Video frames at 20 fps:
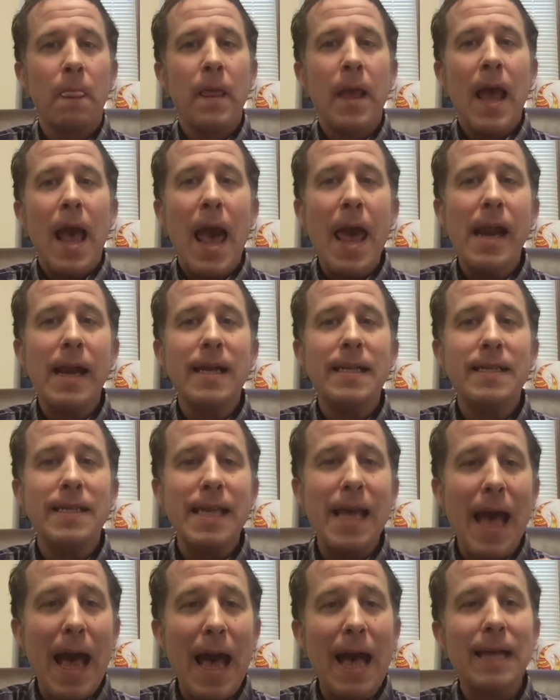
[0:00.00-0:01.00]
and it is
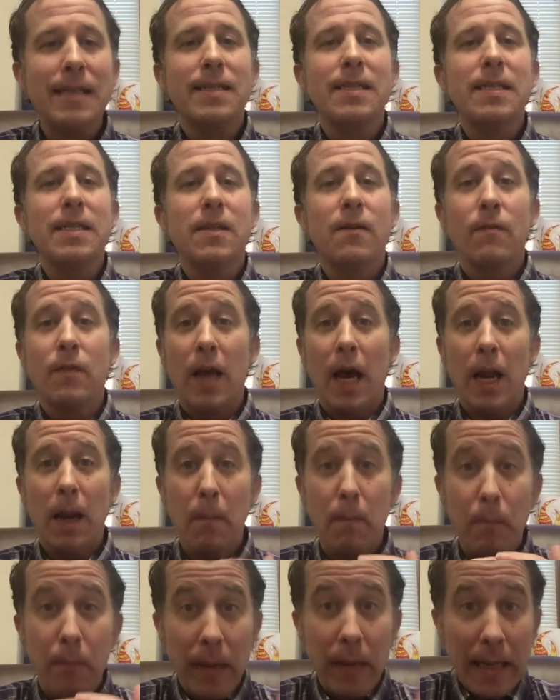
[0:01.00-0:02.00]
the essence of
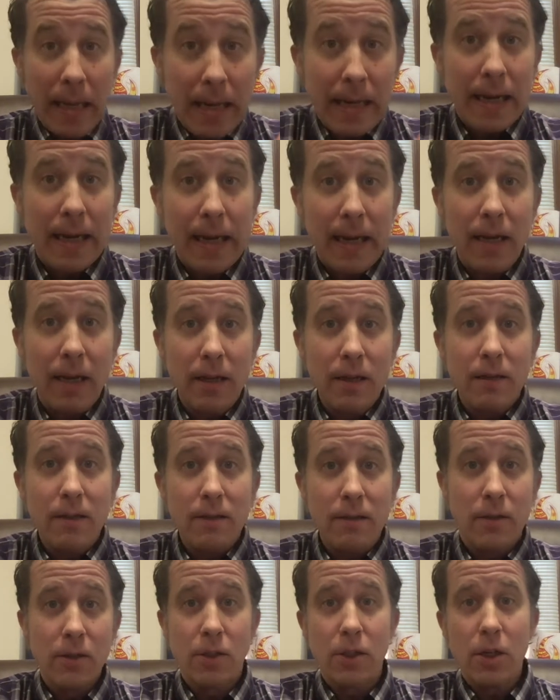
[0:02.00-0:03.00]
gullibility
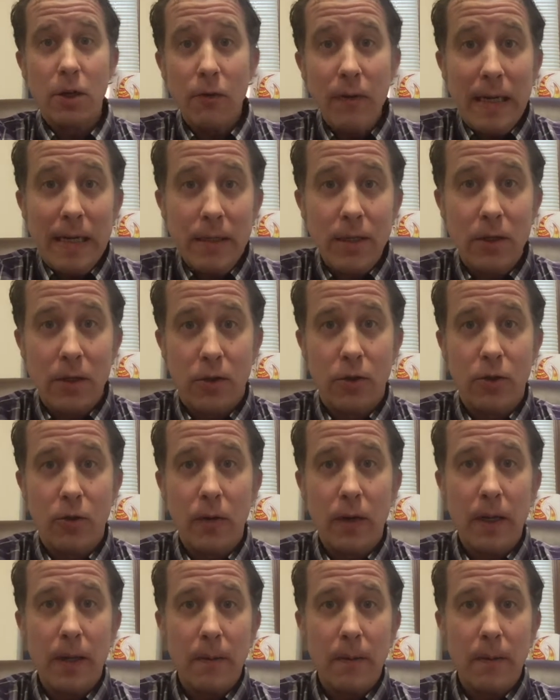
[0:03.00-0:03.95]
to surrender to it.